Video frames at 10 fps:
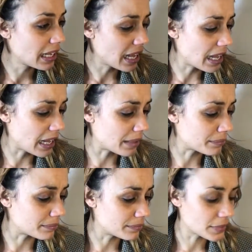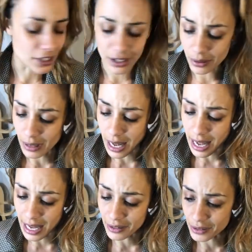You know,
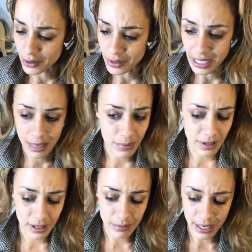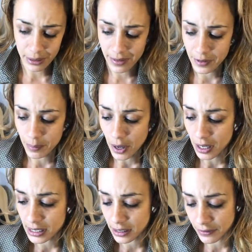I don't know the name of them. I don't have the
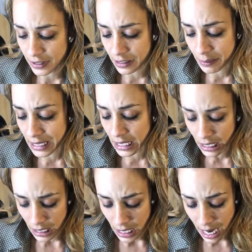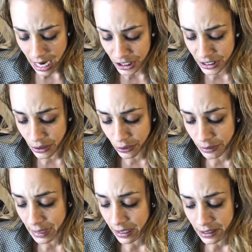box in front of me. I just know they're
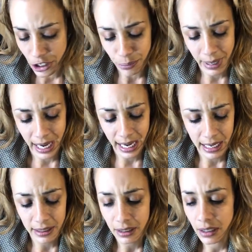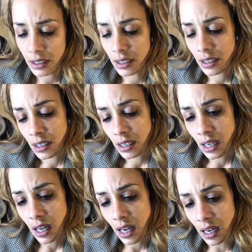made in Japan.
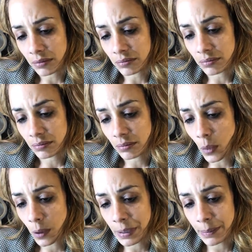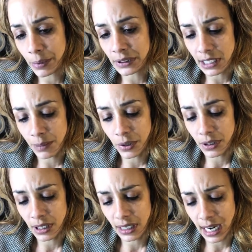More people need to put
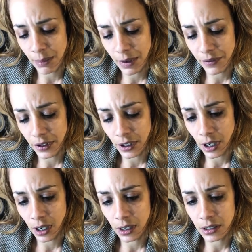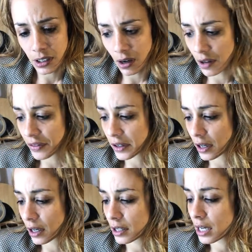the name of their cards on the
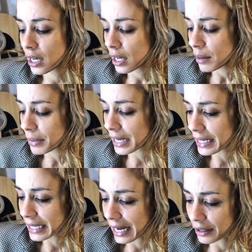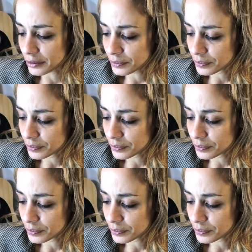card. But anyhow,